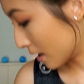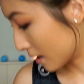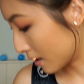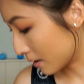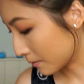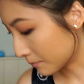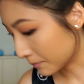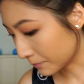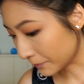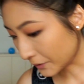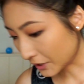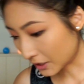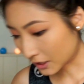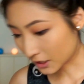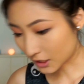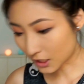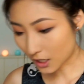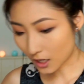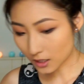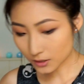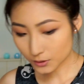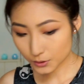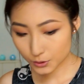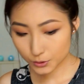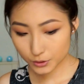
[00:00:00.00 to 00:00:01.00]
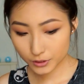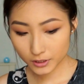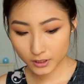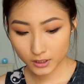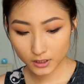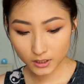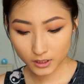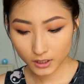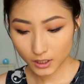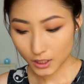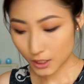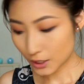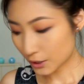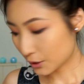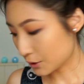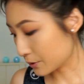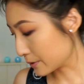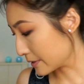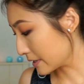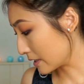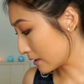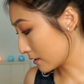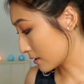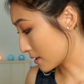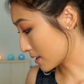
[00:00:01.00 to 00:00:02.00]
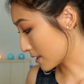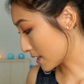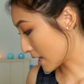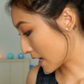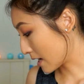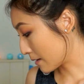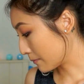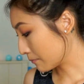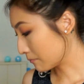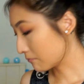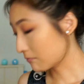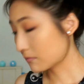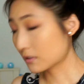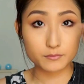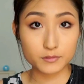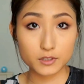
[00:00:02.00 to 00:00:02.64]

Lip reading: I'm gonna contour using the same